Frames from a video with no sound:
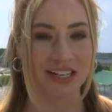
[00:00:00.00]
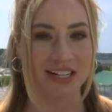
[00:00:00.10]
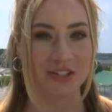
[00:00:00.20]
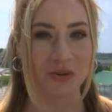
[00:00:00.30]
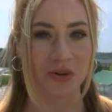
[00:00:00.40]

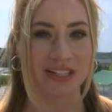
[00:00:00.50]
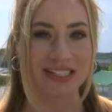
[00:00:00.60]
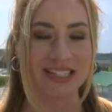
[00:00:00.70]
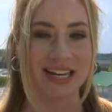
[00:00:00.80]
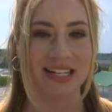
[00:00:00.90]
against
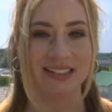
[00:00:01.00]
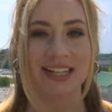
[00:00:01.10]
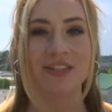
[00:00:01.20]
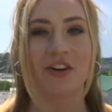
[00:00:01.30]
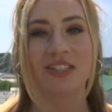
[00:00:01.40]
Oregon State,
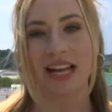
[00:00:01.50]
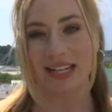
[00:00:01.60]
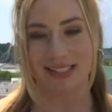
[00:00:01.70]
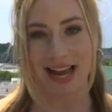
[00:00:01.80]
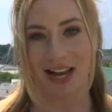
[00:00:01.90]
Lady Vols
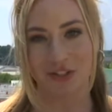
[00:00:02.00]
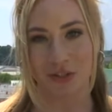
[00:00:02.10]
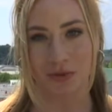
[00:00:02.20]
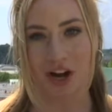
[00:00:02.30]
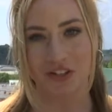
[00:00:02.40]
ace
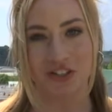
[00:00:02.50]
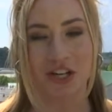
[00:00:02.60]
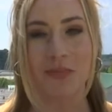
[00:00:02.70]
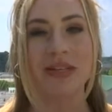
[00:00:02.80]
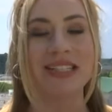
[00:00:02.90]
Ashley Rogers
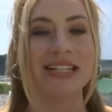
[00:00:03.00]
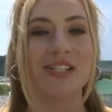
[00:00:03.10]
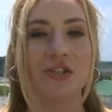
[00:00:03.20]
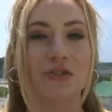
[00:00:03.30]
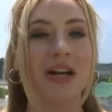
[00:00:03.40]
could be seen
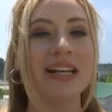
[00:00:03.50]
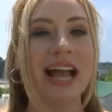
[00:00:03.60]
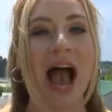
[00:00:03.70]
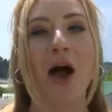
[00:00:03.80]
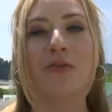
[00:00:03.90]
strutting
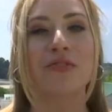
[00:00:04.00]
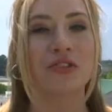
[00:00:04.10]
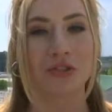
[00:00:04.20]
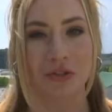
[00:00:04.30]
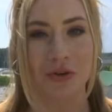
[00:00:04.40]
out of the
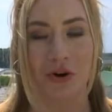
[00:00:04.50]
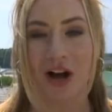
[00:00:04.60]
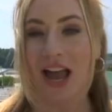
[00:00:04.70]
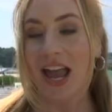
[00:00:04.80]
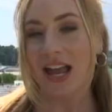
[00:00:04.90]
circle.
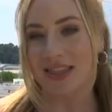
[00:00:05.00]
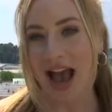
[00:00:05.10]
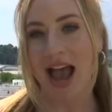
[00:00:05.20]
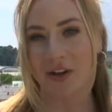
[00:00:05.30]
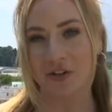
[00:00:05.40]
And
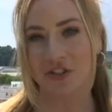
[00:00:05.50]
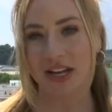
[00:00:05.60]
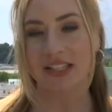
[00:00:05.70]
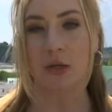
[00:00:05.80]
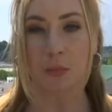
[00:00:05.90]
that energy
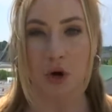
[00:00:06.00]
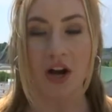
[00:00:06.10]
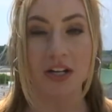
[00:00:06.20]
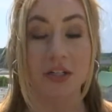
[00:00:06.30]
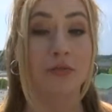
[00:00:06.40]
is a
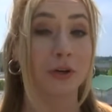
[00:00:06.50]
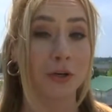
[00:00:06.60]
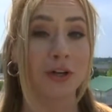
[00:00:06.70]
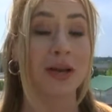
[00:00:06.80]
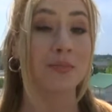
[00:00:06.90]
product of
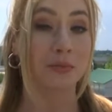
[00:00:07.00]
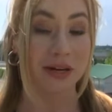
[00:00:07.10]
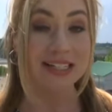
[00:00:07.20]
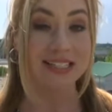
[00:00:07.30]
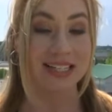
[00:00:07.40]
her
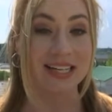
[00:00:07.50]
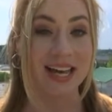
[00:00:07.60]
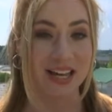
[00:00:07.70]
embracing